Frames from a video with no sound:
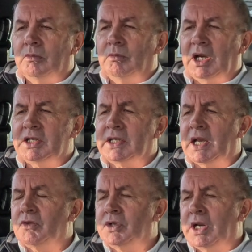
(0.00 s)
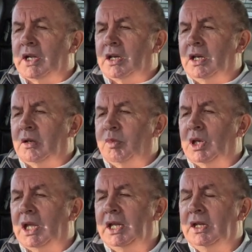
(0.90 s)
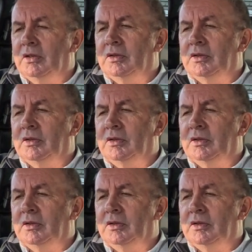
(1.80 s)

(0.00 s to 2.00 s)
my soundtrack, click play.